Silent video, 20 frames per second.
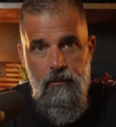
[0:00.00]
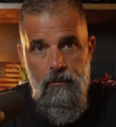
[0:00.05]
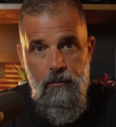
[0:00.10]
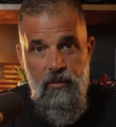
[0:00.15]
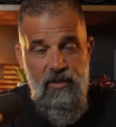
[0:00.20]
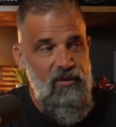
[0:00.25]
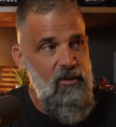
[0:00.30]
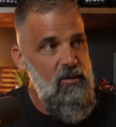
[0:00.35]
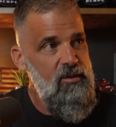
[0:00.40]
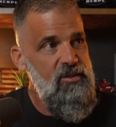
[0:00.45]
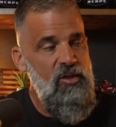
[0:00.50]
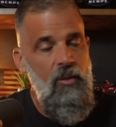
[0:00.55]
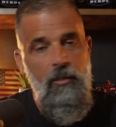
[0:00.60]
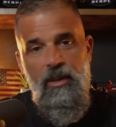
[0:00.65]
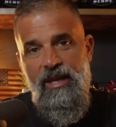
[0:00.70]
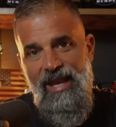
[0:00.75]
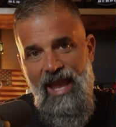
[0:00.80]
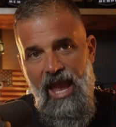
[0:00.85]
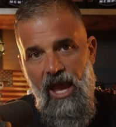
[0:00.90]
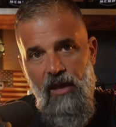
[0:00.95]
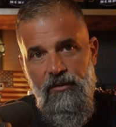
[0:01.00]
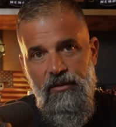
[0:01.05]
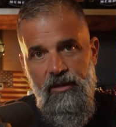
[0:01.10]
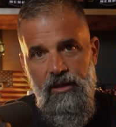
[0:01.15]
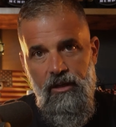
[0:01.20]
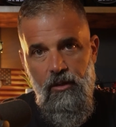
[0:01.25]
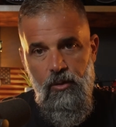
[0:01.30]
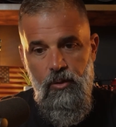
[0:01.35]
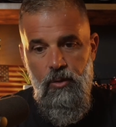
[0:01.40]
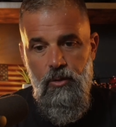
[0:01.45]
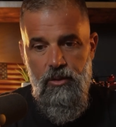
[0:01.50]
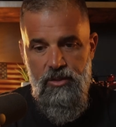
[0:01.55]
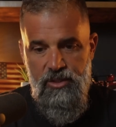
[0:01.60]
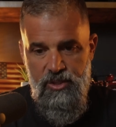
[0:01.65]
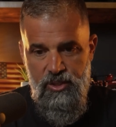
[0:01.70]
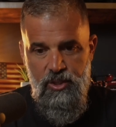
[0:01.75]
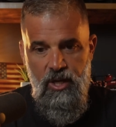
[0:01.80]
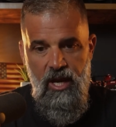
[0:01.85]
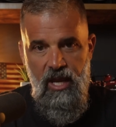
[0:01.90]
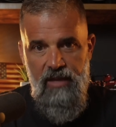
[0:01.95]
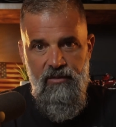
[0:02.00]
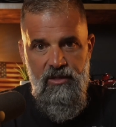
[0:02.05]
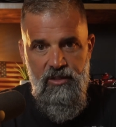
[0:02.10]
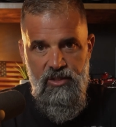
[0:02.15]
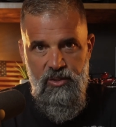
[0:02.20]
But there are so many out there who are striving